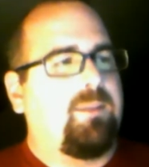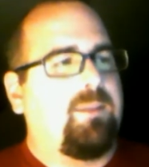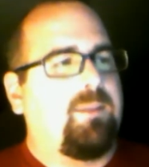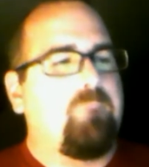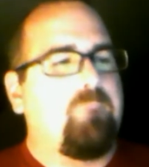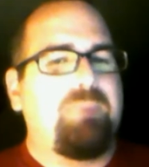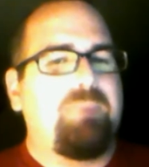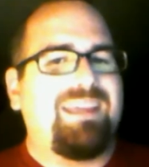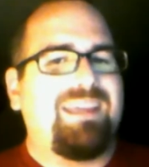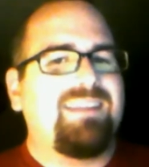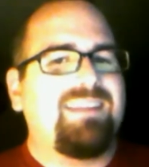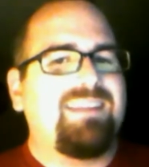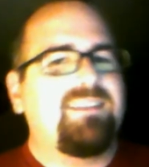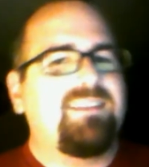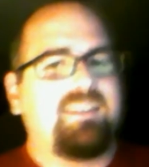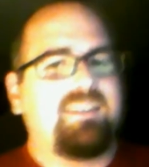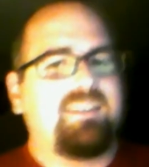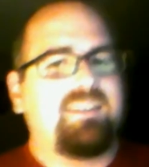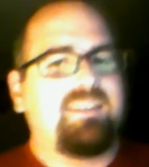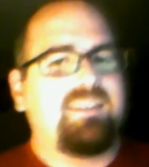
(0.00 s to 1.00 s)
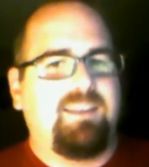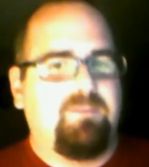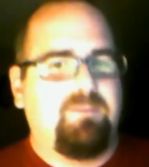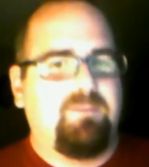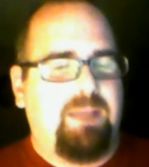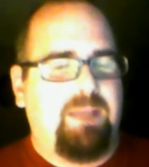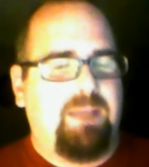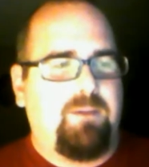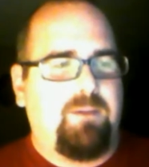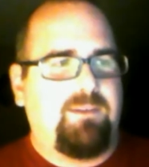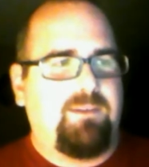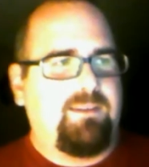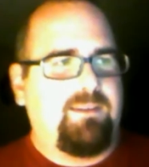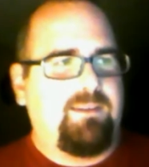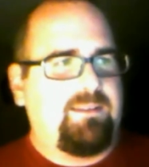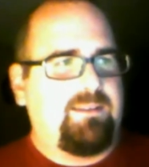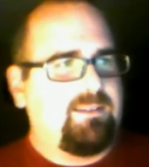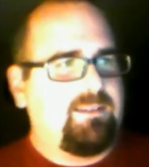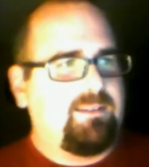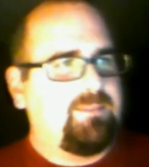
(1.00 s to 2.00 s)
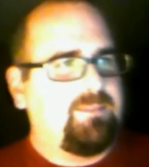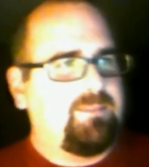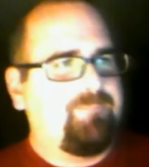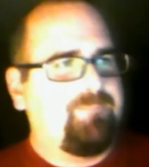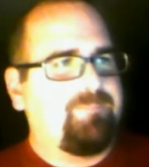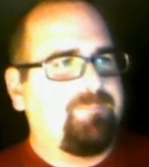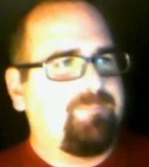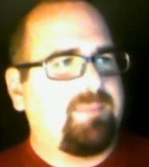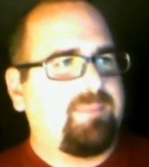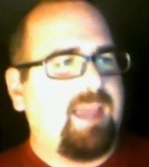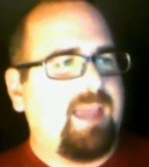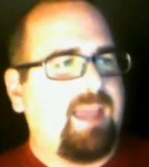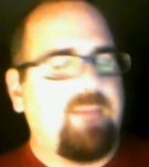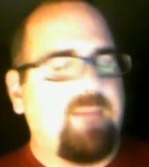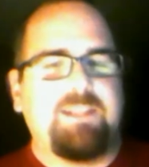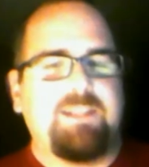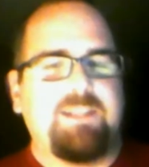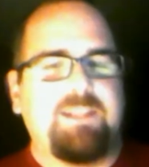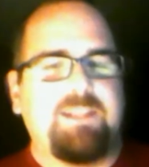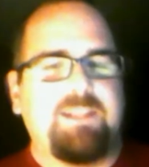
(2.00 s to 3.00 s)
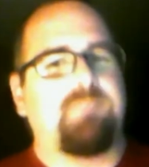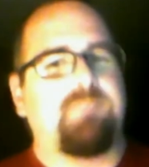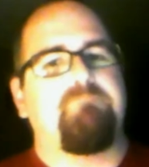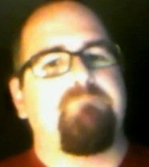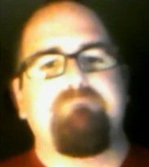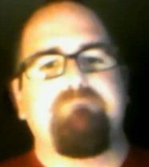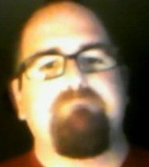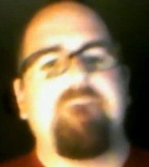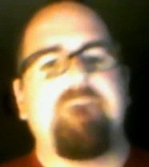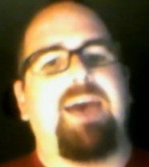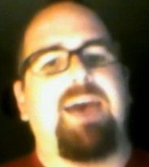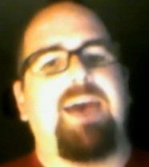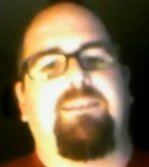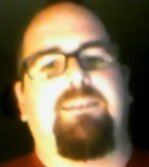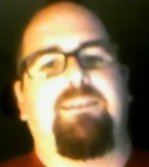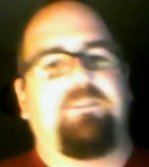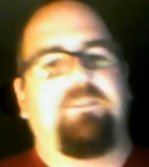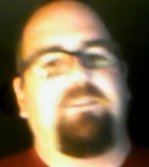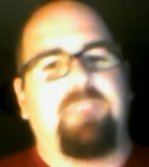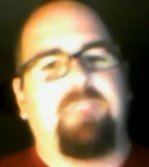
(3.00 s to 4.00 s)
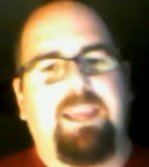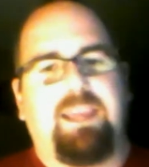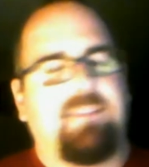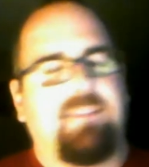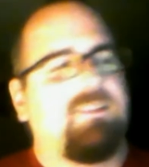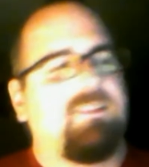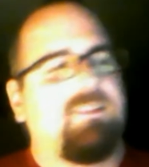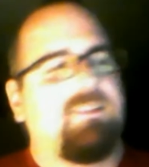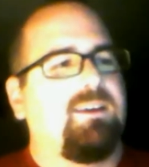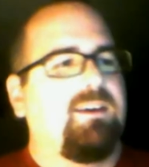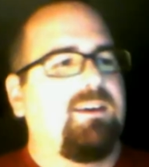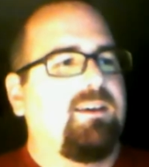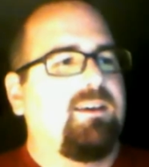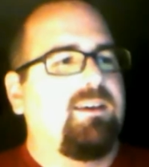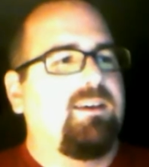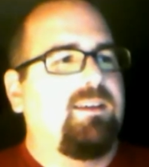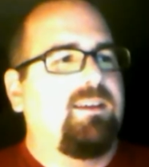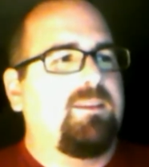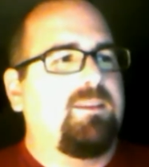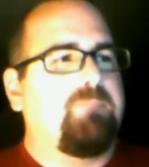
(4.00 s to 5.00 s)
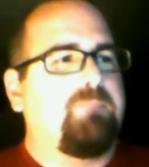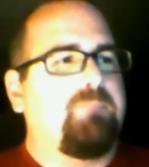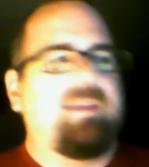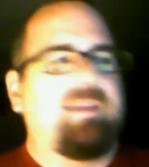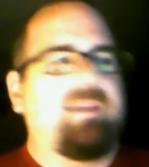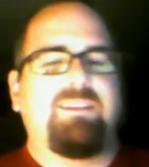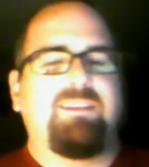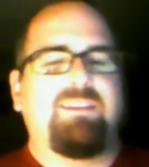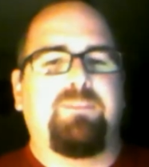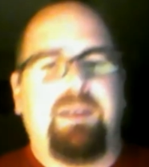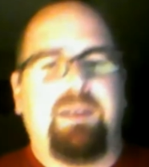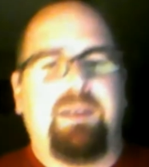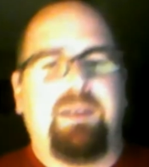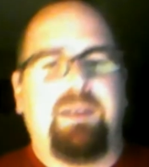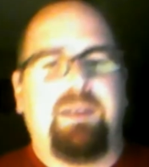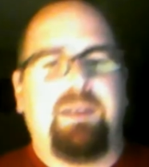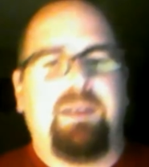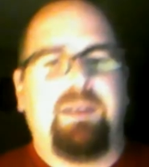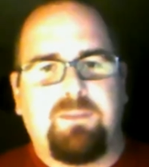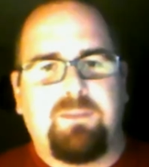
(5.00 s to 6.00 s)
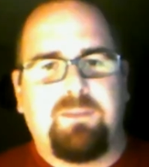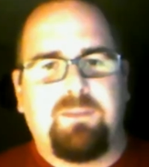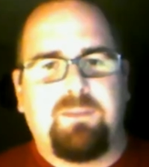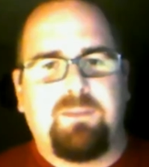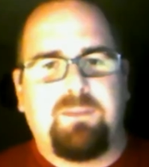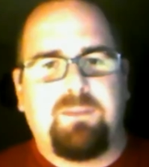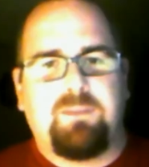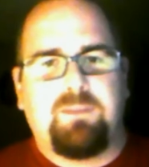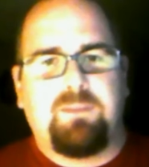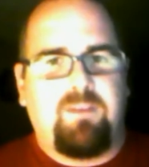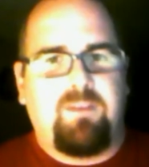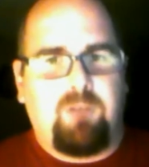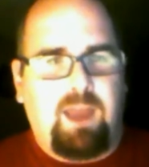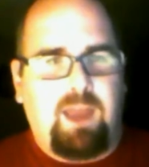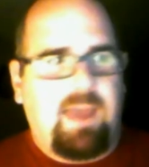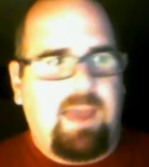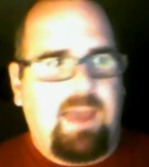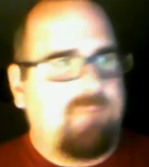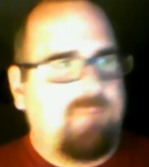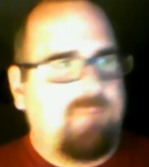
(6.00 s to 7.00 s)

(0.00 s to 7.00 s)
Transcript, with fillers: Bigs sunflower seeds. I mean just massive. Like a, the biggest sponsor I believe they've ever had.